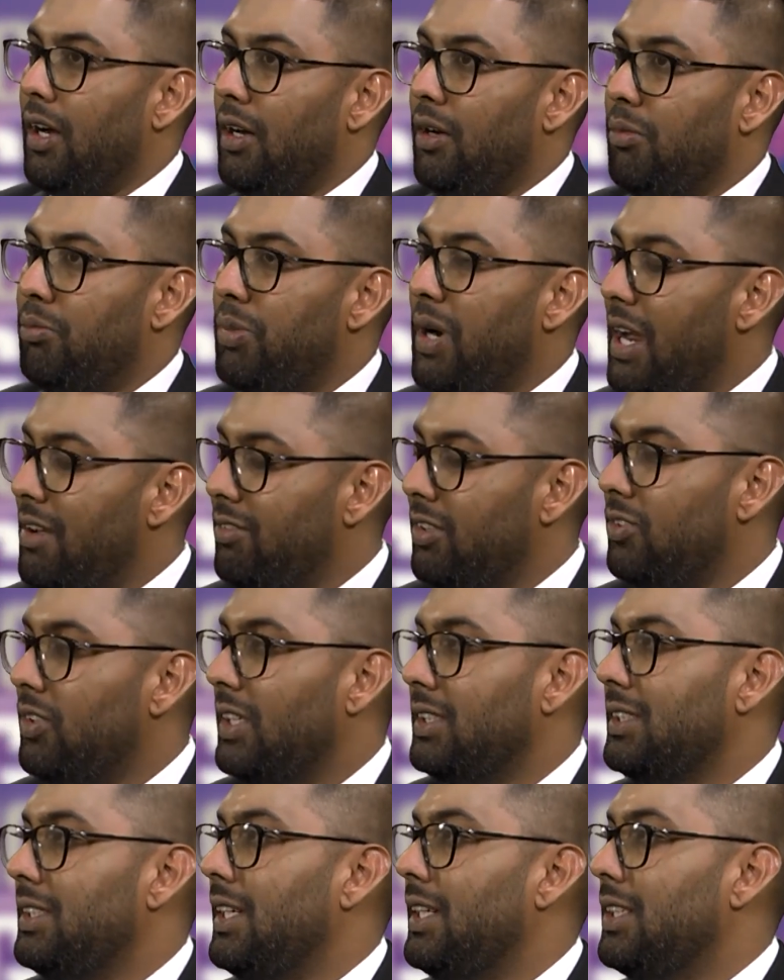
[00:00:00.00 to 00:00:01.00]
private
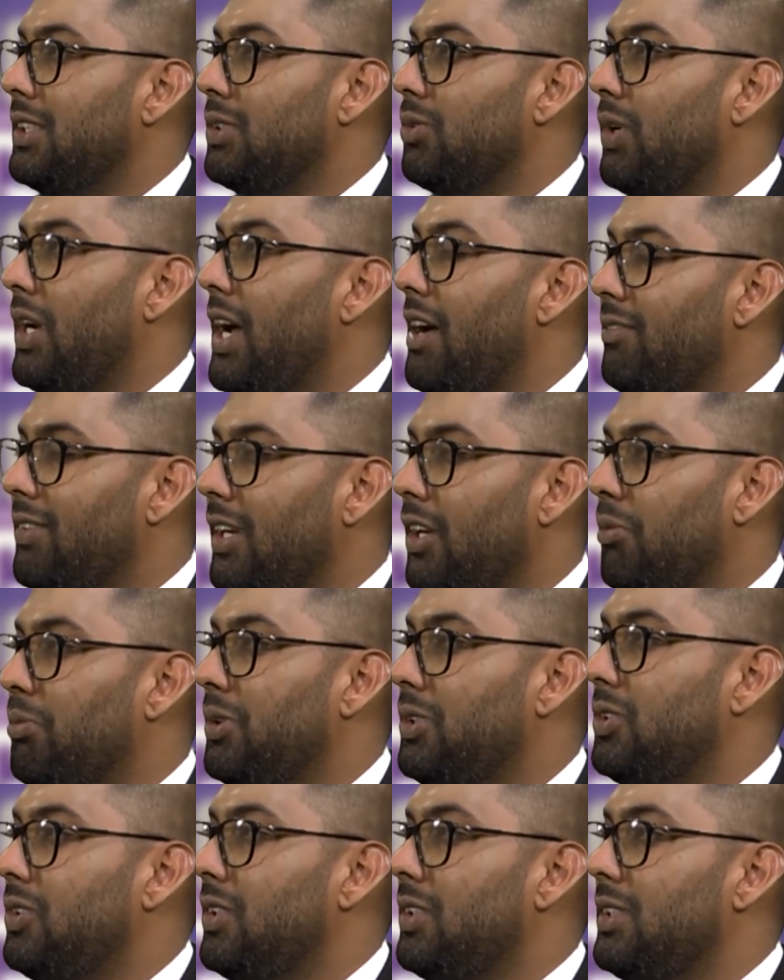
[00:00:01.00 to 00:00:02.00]
residents would have that
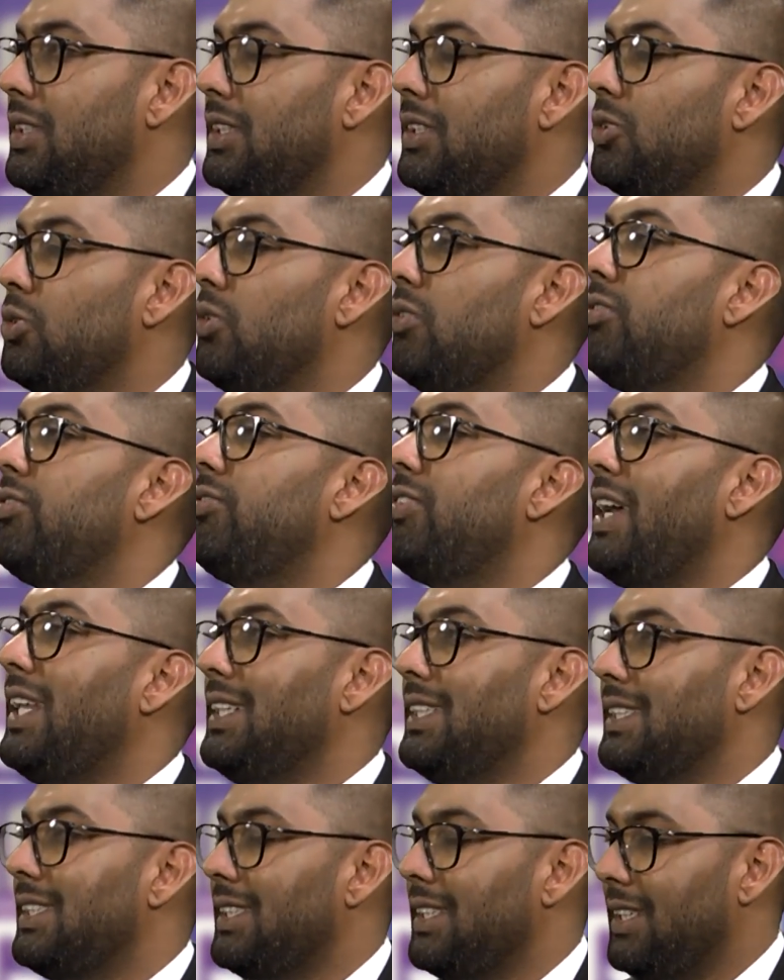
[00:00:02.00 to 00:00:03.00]
opportunity to
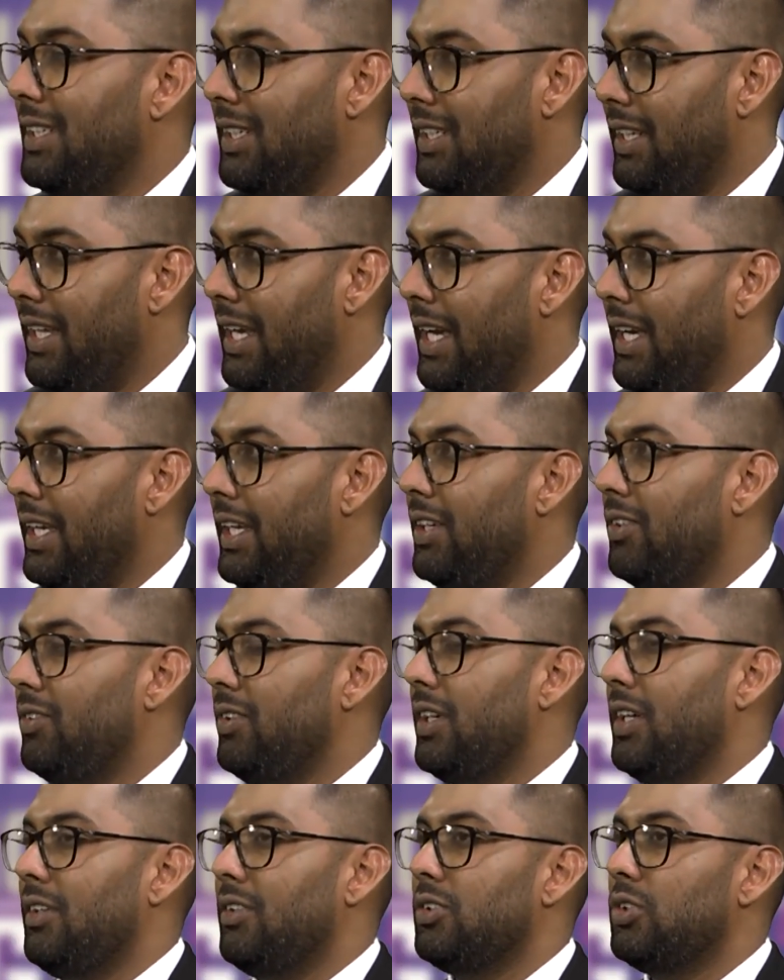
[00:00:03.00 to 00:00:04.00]
fence their
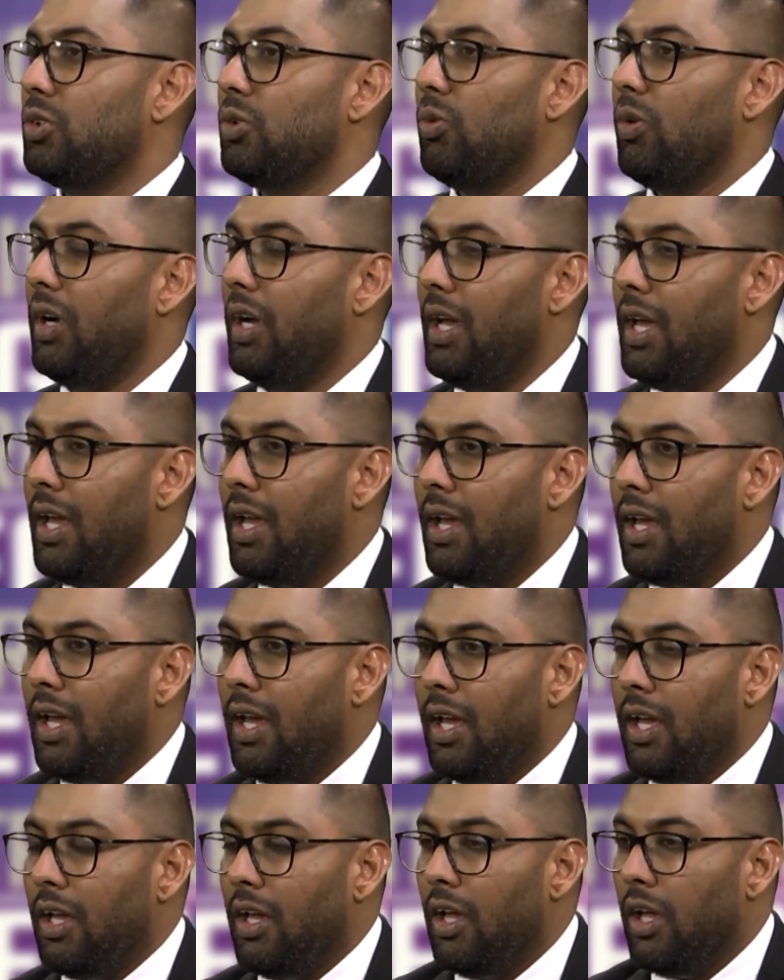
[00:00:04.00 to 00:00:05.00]
area. So
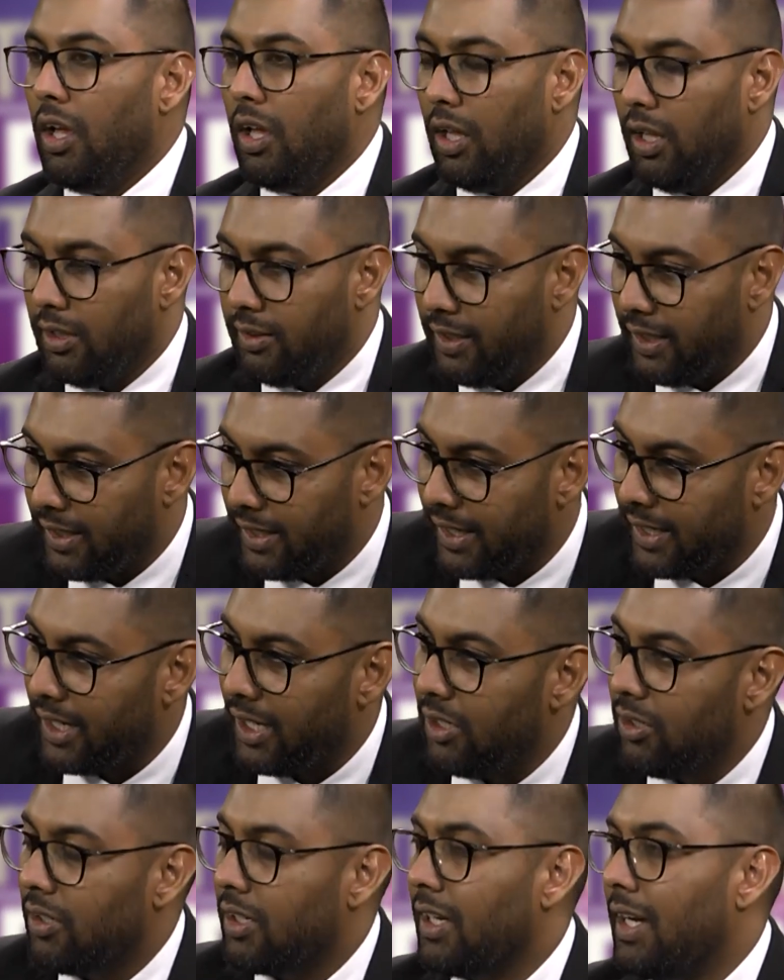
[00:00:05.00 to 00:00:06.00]
taking a
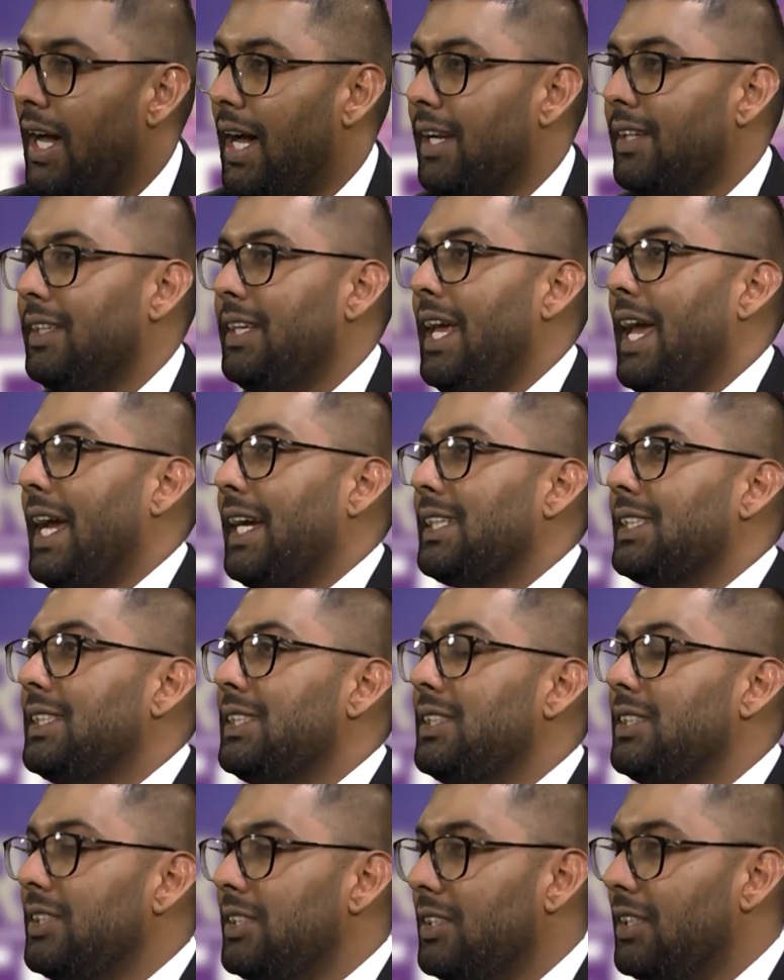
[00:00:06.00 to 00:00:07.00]
look at the
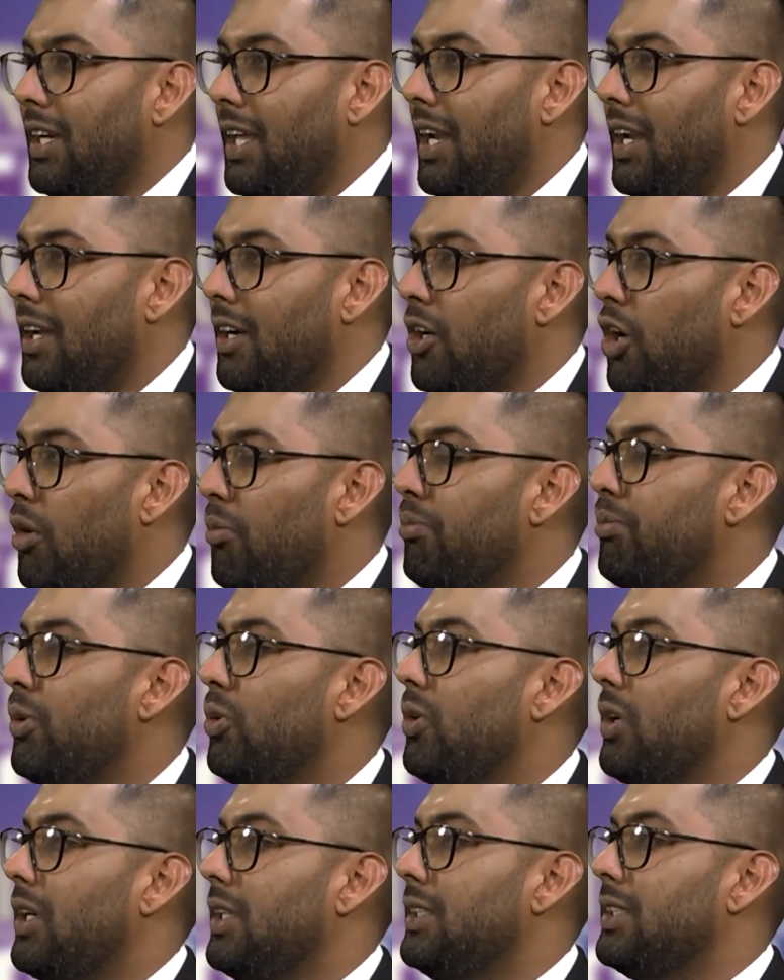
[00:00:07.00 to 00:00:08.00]
external
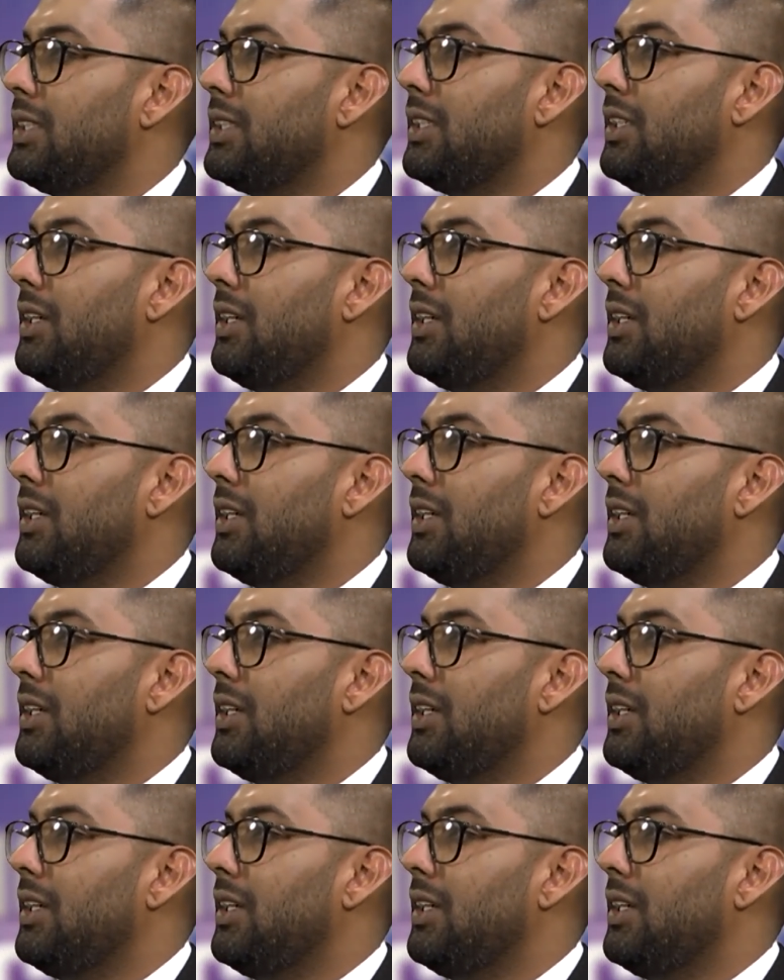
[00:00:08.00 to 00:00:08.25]
components